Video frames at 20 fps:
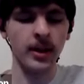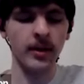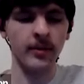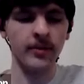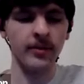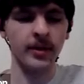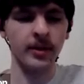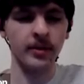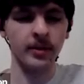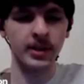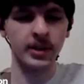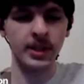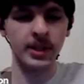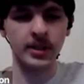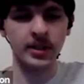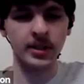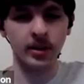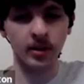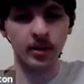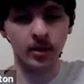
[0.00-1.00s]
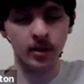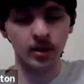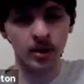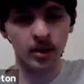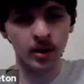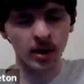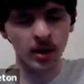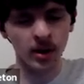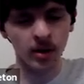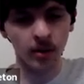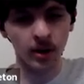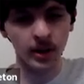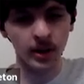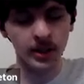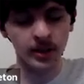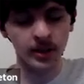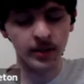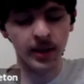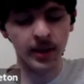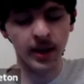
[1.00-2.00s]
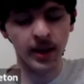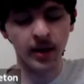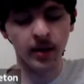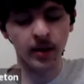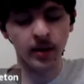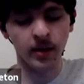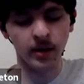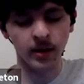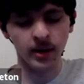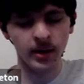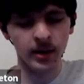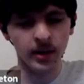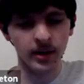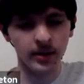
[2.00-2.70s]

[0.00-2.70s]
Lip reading: If the resistor wasn't there,